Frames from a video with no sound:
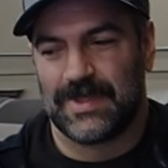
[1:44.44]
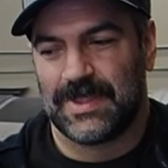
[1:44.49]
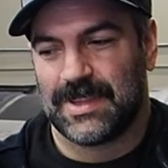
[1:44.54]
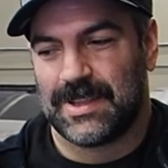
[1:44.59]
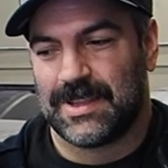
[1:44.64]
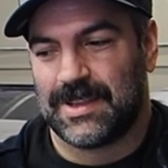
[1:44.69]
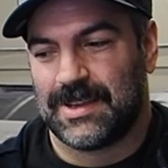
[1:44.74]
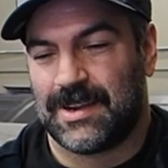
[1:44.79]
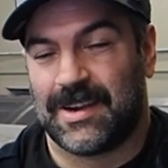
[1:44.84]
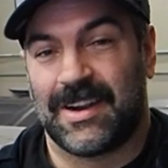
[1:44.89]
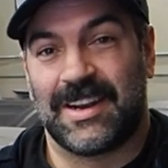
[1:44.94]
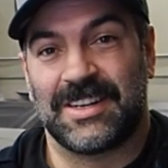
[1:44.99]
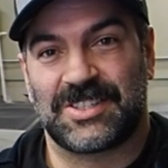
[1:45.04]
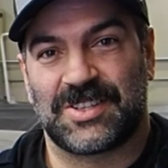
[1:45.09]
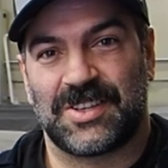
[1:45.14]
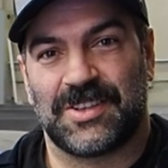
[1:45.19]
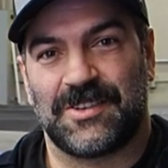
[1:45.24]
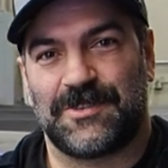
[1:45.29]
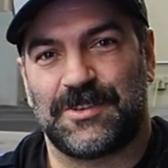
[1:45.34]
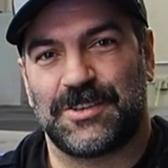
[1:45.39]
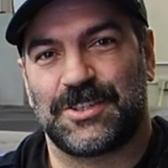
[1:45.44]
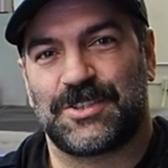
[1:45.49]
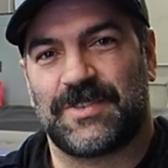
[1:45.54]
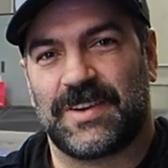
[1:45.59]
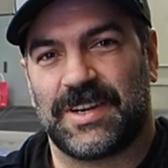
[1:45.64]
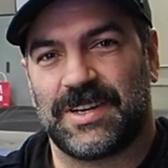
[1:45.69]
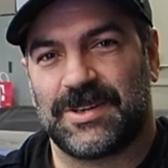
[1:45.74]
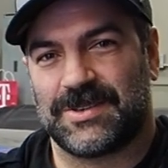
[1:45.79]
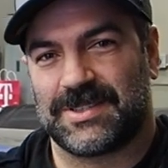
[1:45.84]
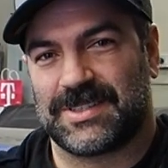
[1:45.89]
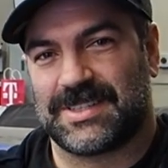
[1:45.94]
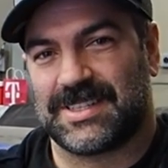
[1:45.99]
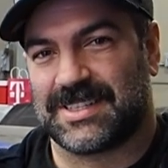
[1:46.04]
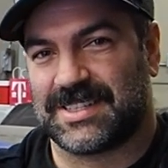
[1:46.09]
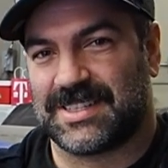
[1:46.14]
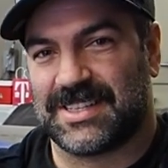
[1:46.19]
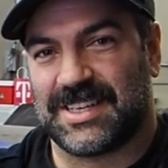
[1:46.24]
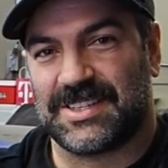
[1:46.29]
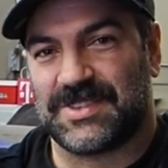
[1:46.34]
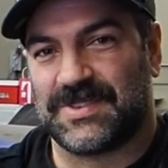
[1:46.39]
All right, so the first fire was
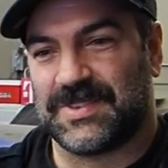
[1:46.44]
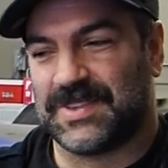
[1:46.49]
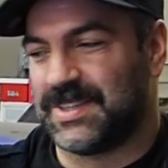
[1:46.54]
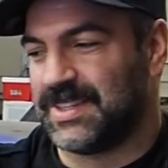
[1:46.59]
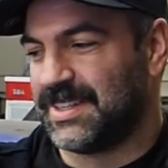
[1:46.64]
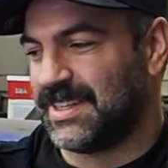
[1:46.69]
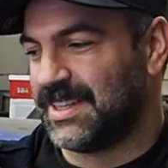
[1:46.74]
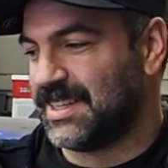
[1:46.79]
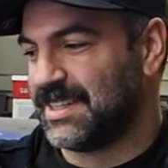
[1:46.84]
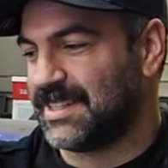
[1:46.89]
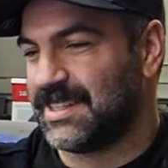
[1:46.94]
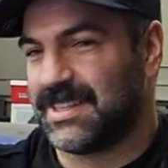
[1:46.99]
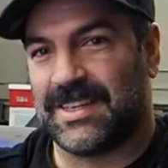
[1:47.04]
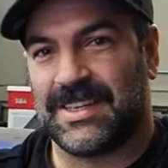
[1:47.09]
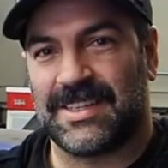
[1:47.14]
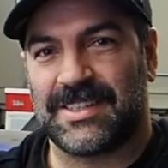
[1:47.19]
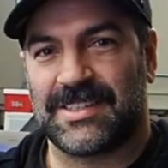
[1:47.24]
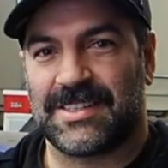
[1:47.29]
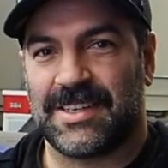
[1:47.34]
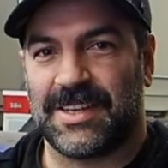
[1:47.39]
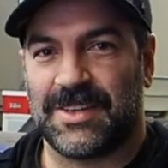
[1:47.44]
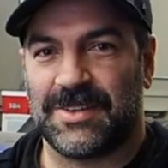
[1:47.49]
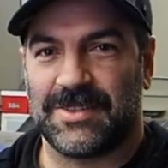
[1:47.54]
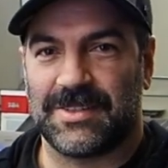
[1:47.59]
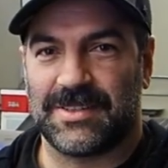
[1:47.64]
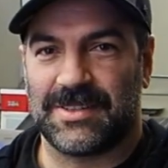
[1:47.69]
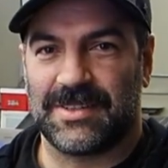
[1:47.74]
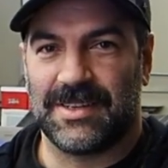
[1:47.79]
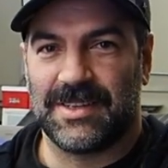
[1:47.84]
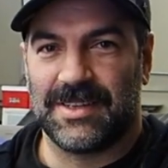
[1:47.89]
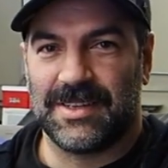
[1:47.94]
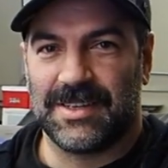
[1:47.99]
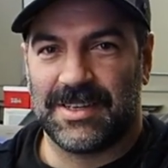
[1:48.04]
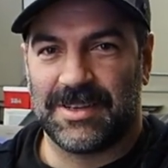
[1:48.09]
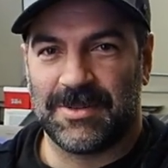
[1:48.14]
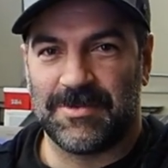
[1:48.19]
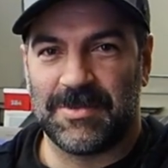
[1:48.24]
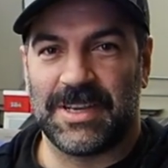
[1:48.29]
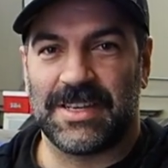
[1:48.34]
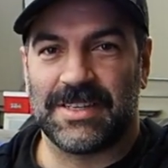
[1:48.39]
successful in this. It sounds
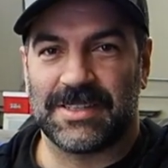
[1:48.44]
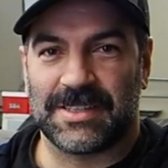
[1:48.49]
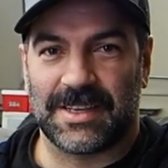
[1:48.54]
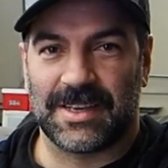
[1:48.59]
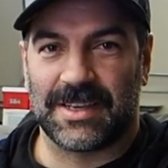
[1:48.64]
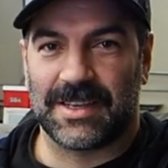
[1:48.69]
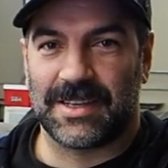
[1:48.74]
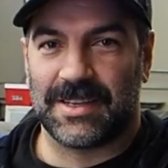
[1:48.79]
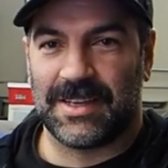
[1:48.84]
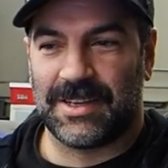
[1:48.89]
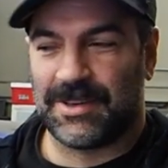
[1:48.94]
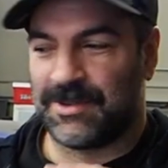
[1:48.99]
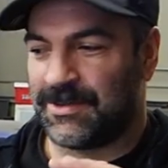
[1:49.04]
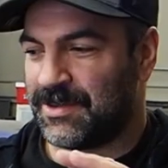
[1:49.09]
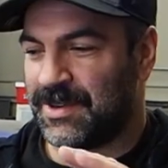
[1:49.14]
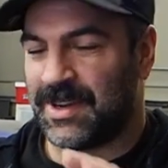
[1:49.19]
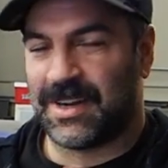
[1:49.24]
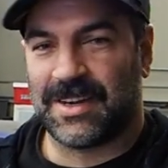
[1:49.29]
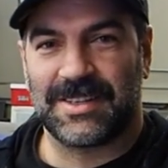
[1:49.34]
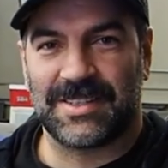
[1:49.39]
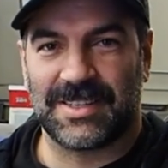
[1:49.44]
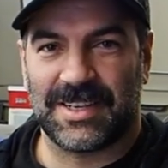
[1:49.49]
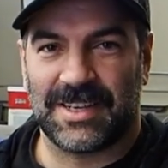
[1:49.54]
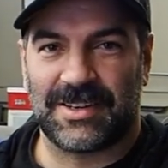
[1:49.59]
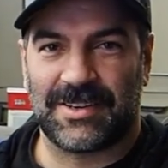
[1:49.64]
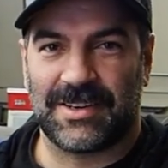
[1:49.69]
amazing. It rocks like